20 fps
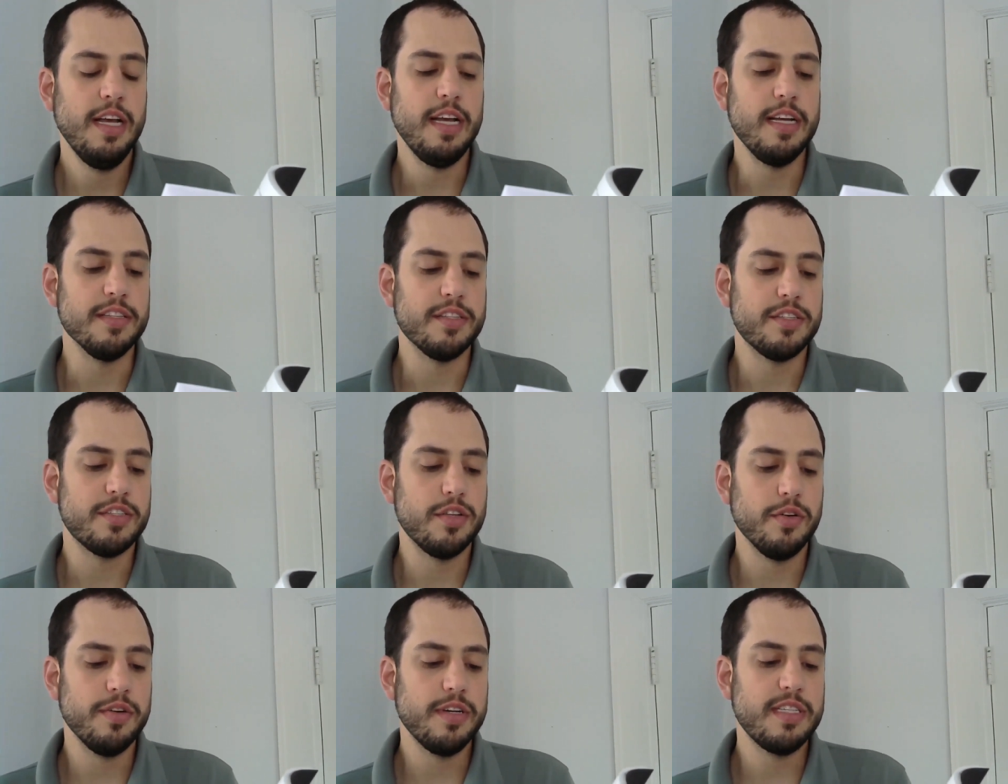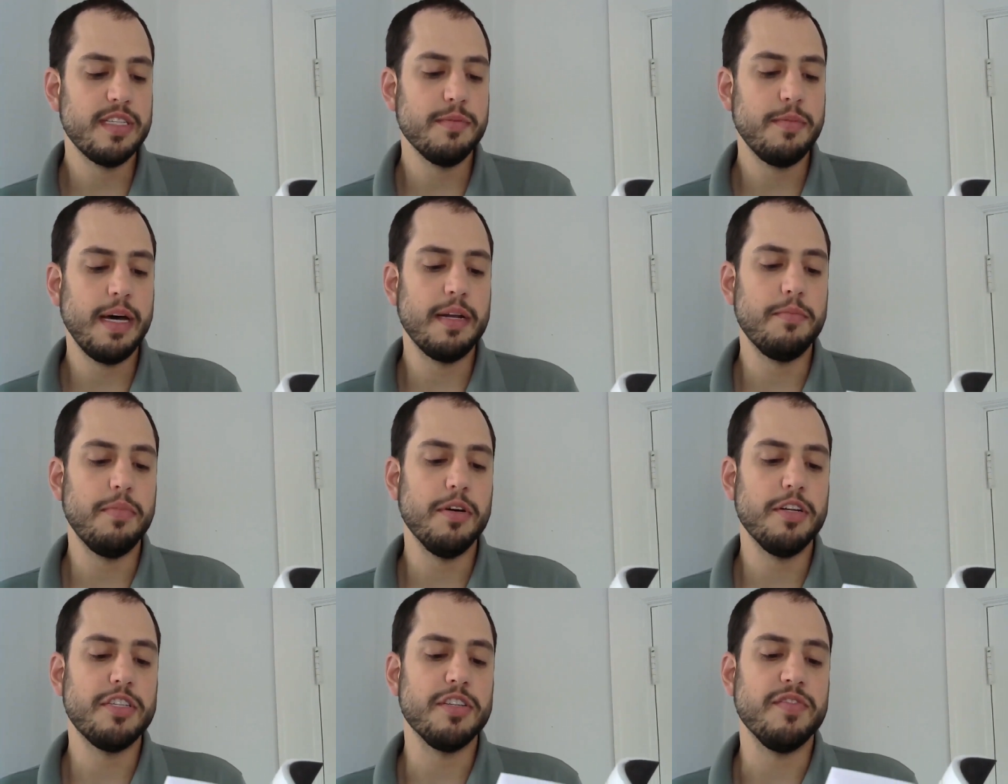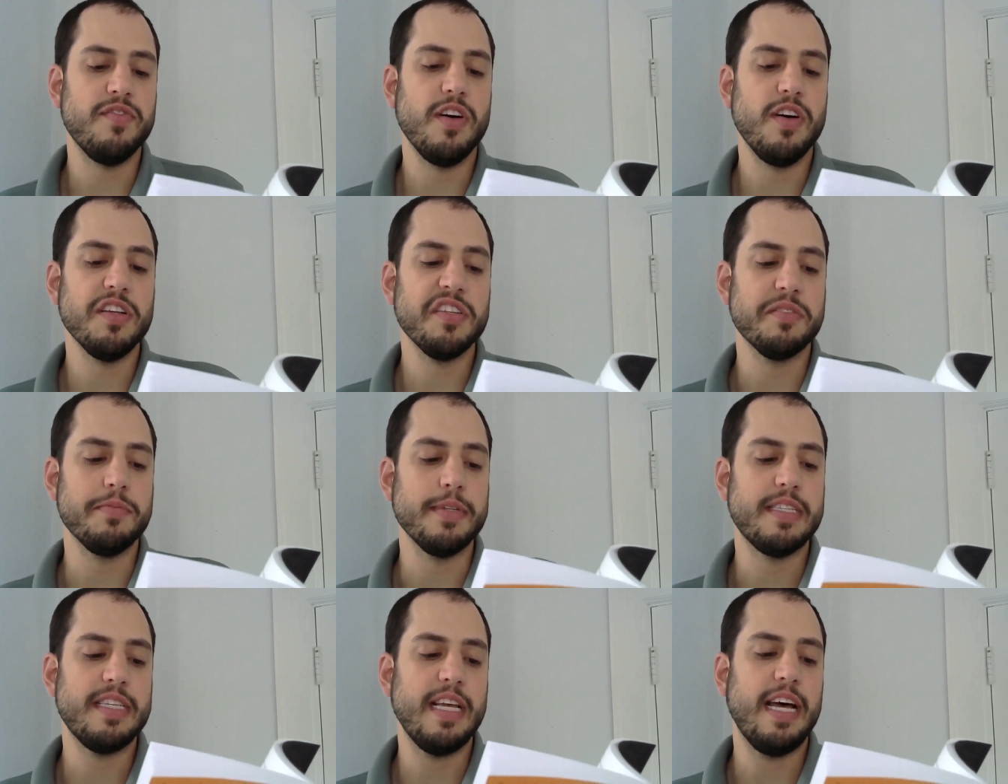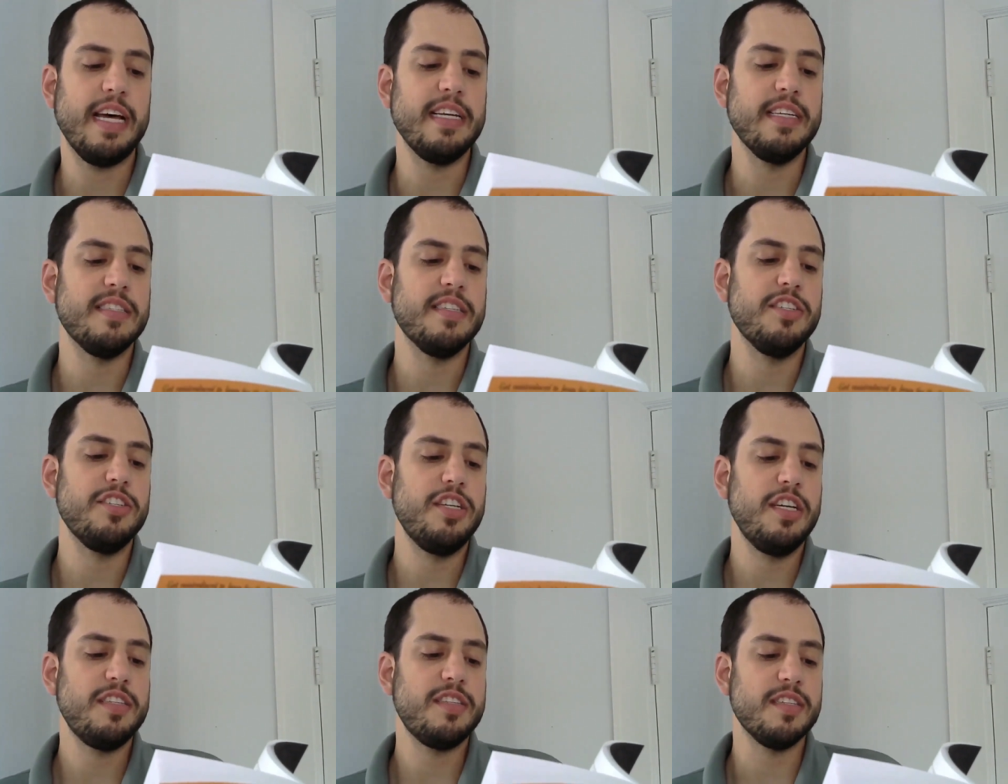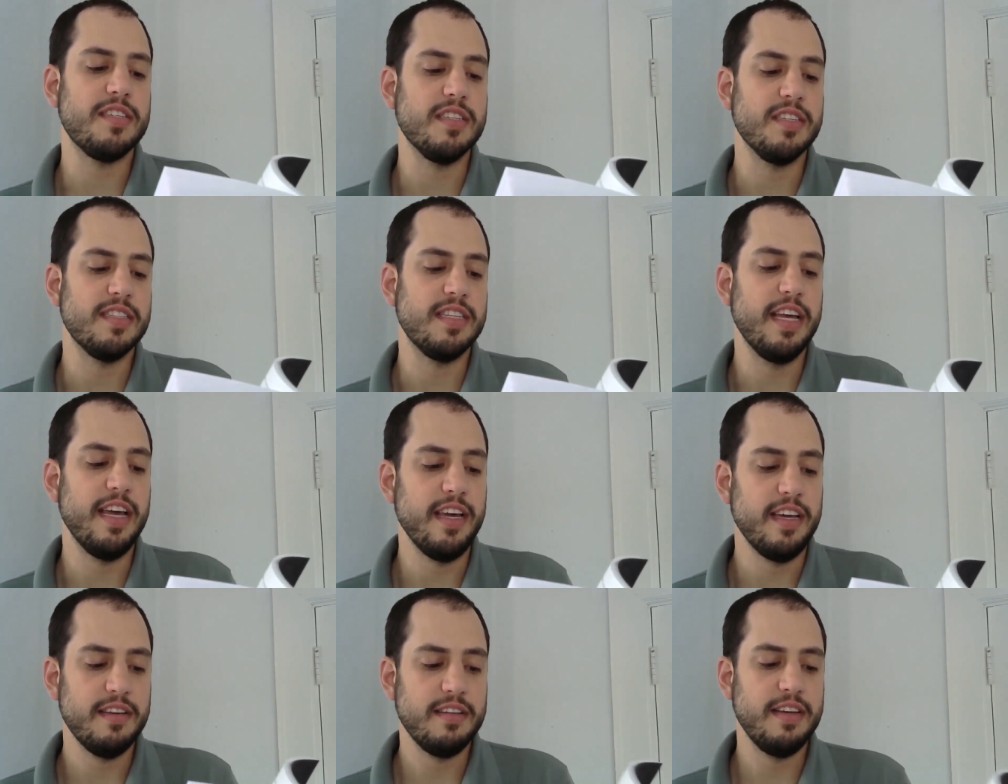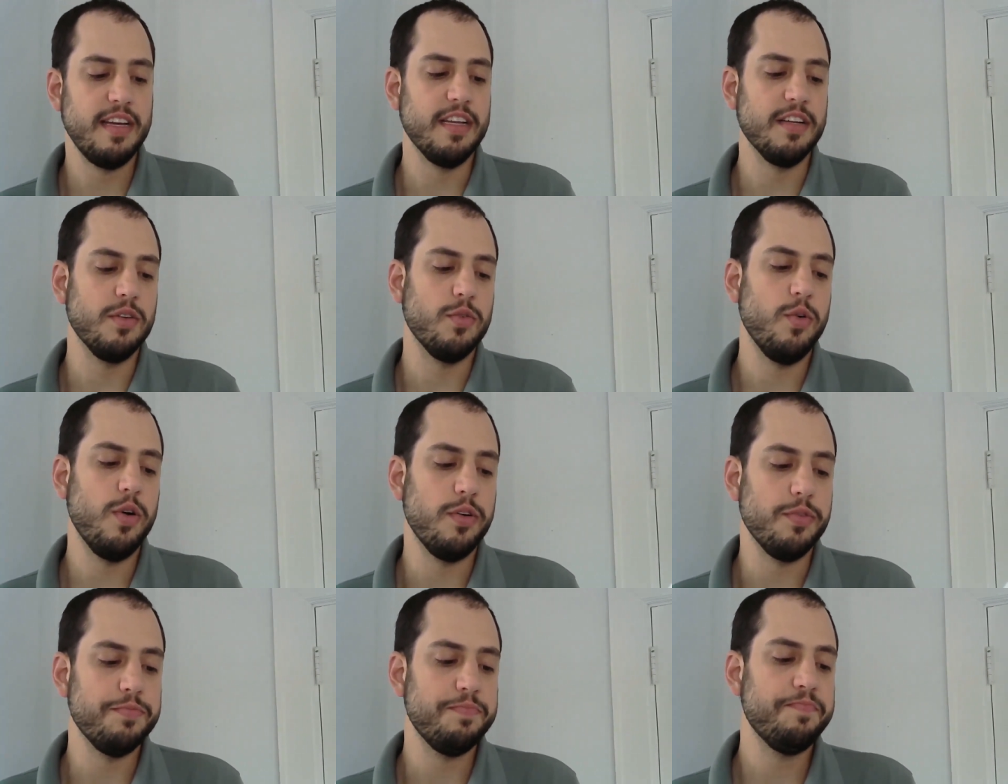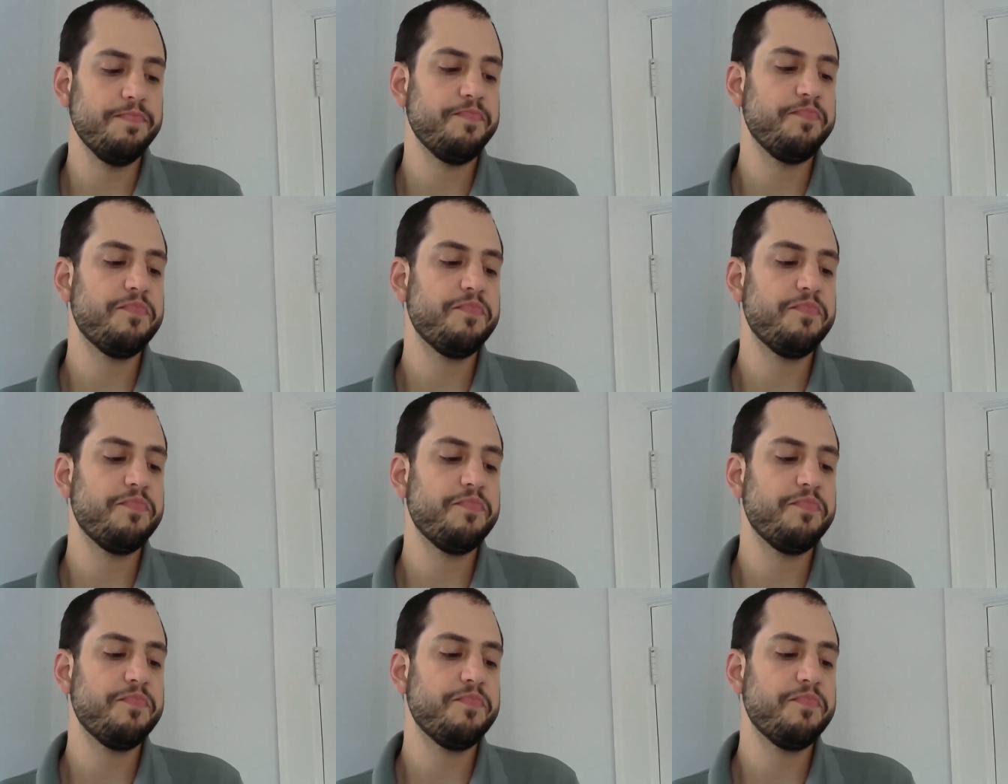and stories about a bunch of false messiahs in Jesus' day, end quote.